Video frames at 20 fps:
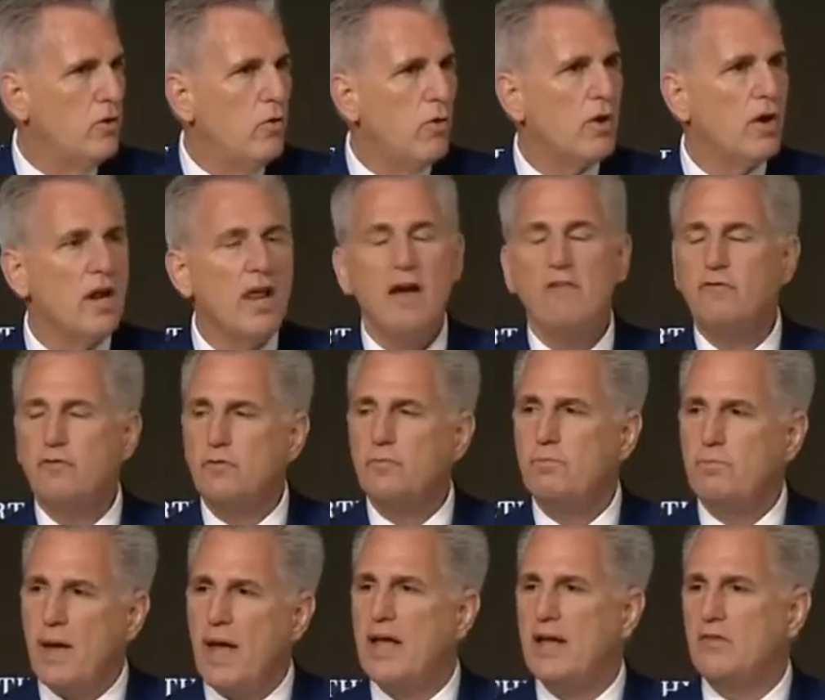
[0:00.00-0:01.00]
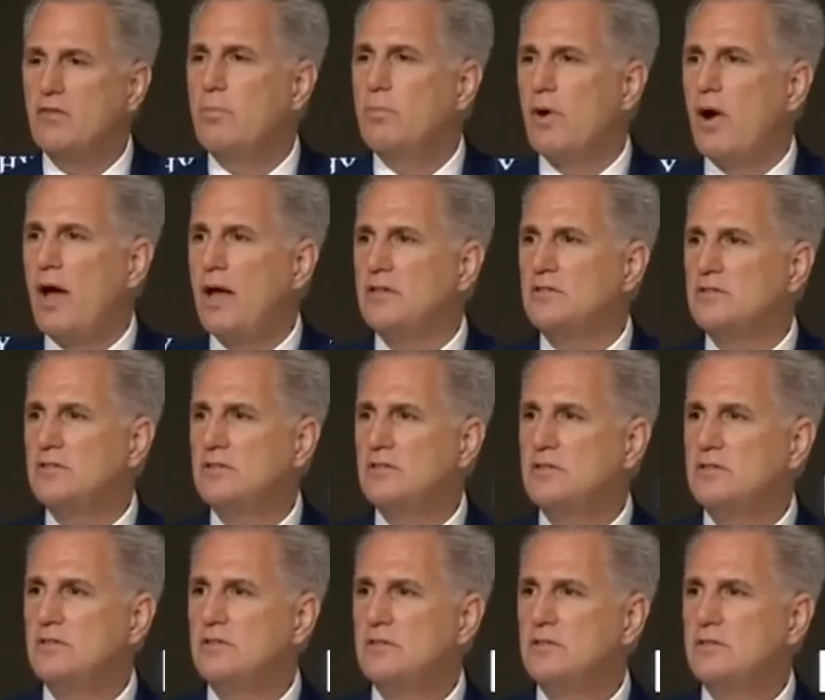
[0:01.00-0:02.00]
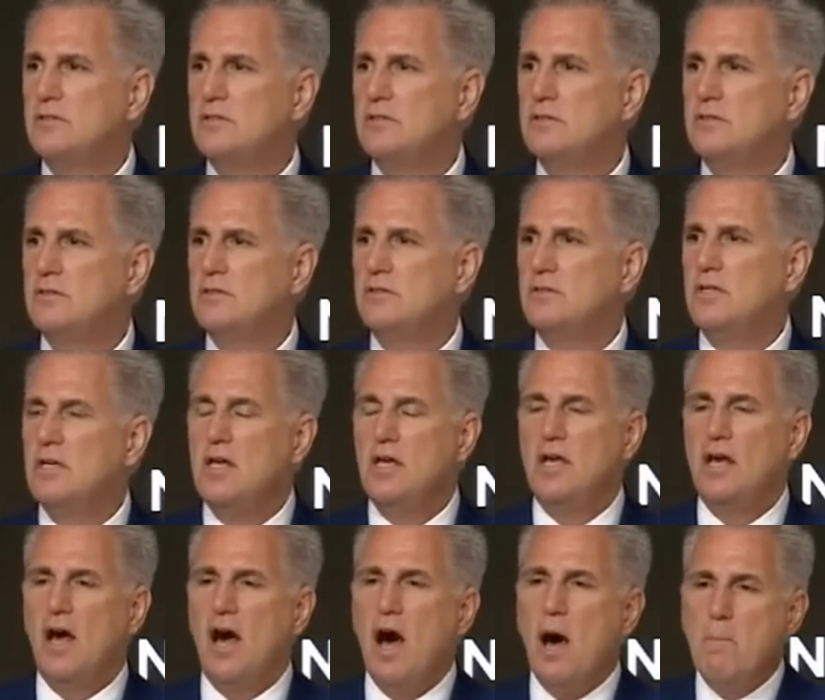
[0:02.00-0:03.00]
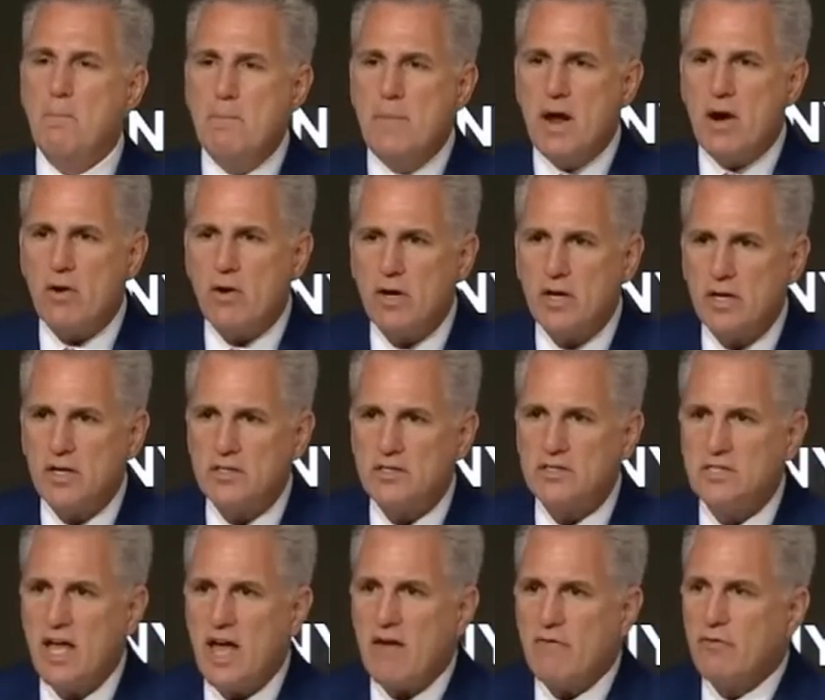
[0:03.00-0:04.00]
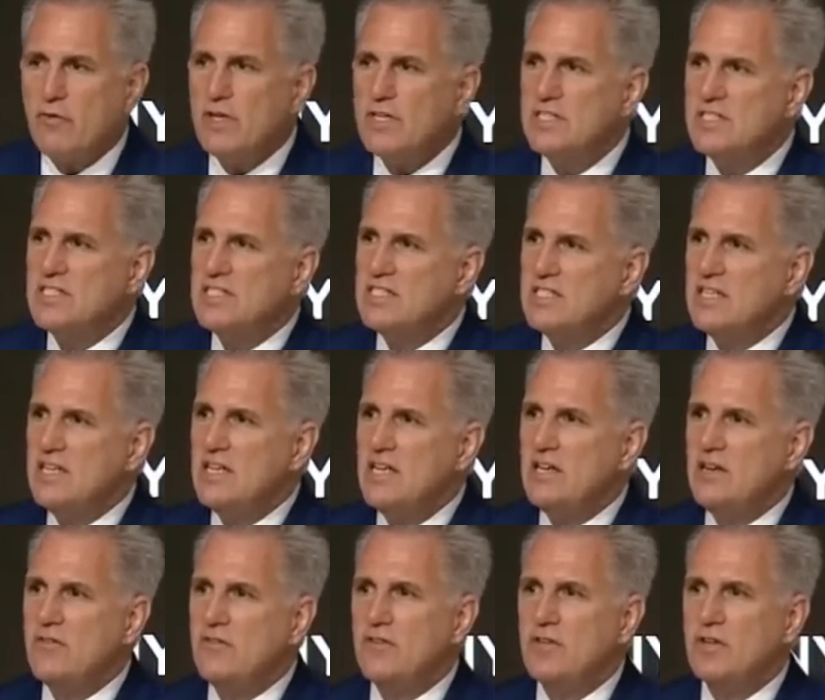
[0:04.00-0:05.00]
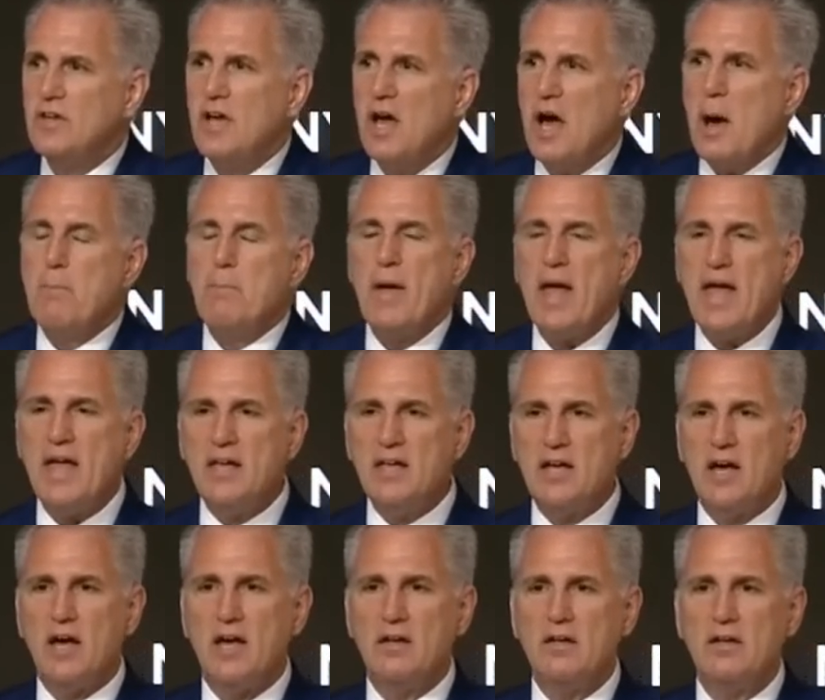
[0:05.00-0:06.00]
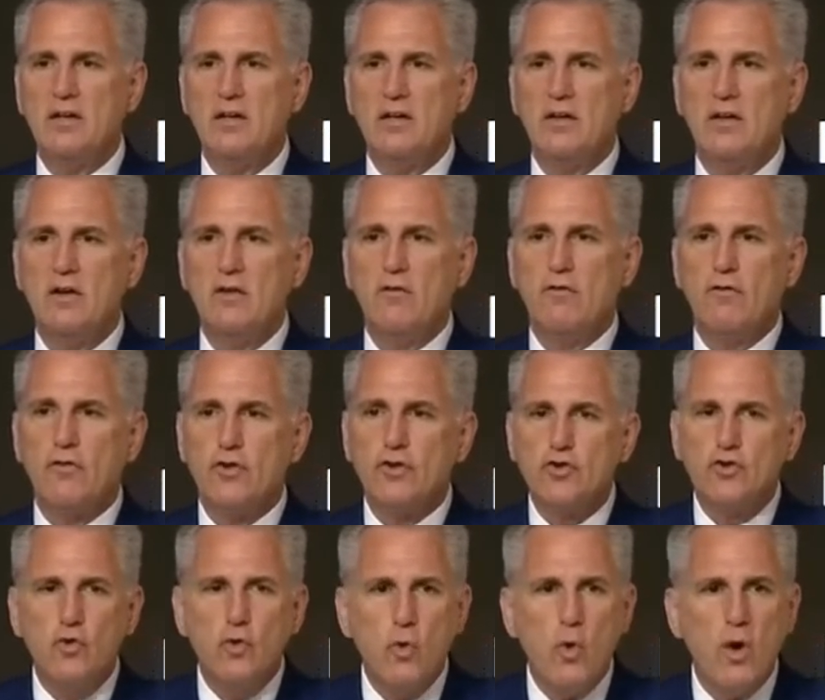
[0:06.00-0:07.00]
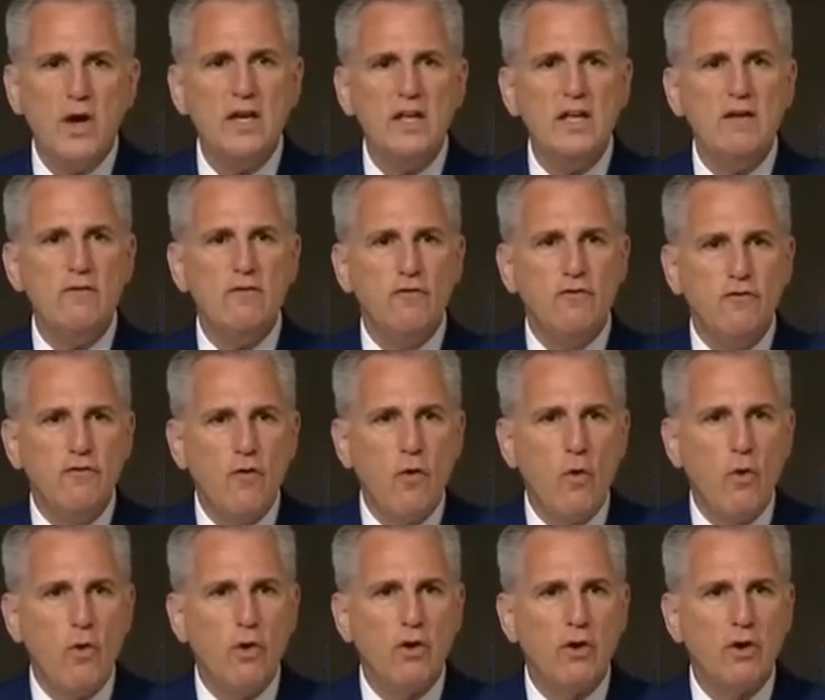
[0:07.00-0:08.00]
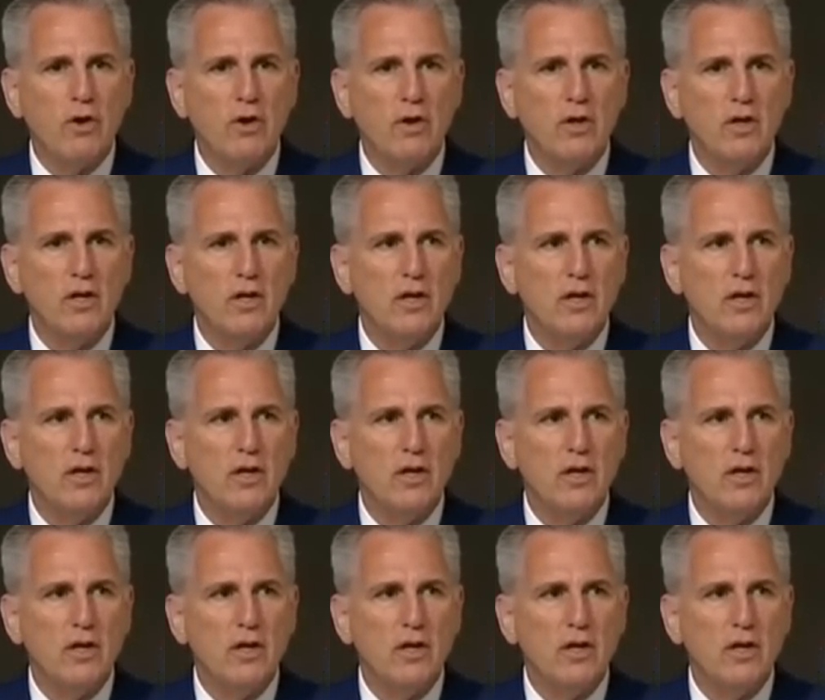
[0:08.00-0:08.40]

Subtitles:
who are left paying the price. Americans have received a pay cut for 24